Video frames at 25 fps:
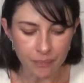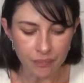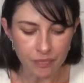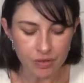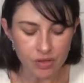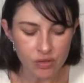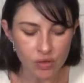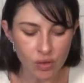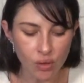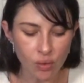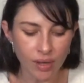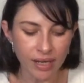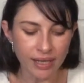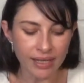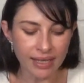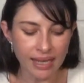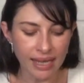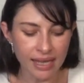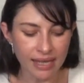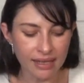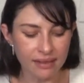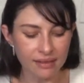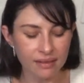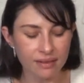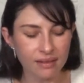So
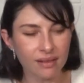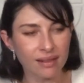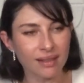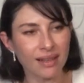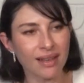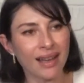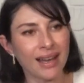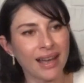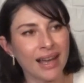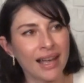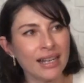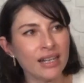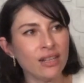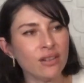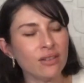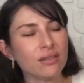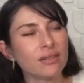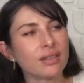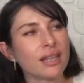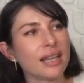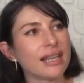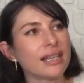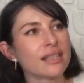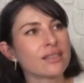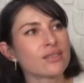again, I
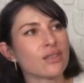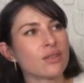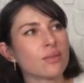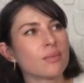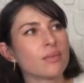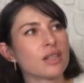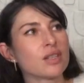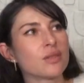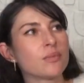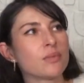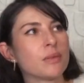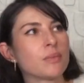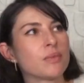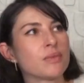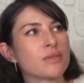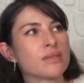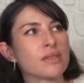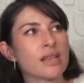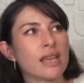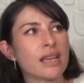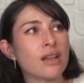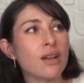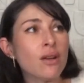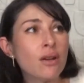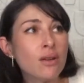don't like so much people
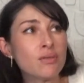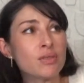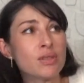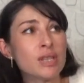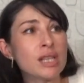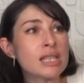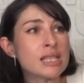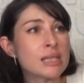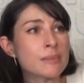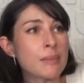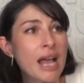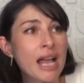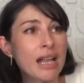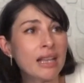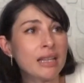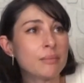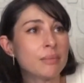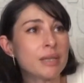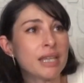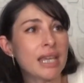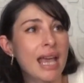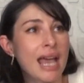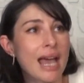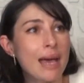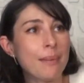saying, oh, just smile and
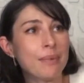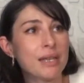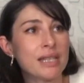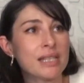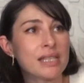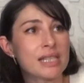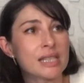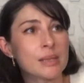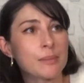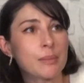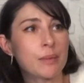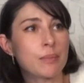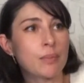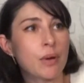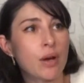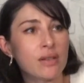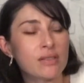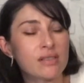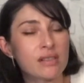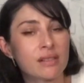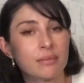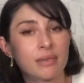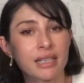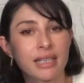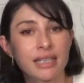be happy and just be
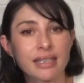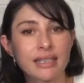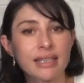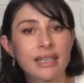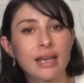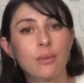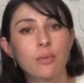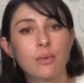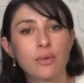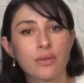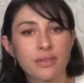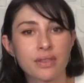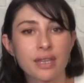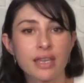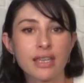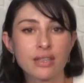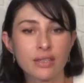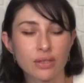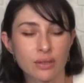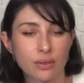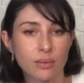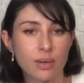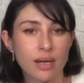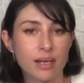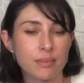positive. I'm like, yeah, well,
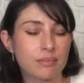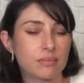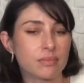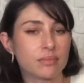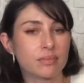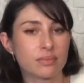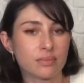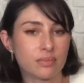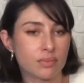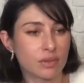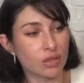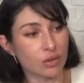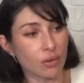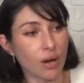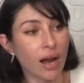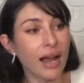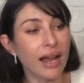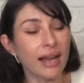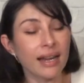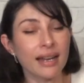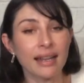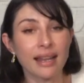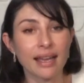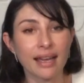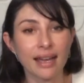thank you. I'm
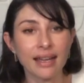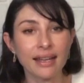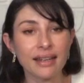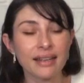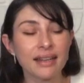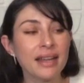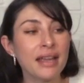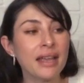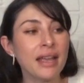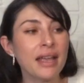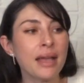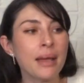trying that.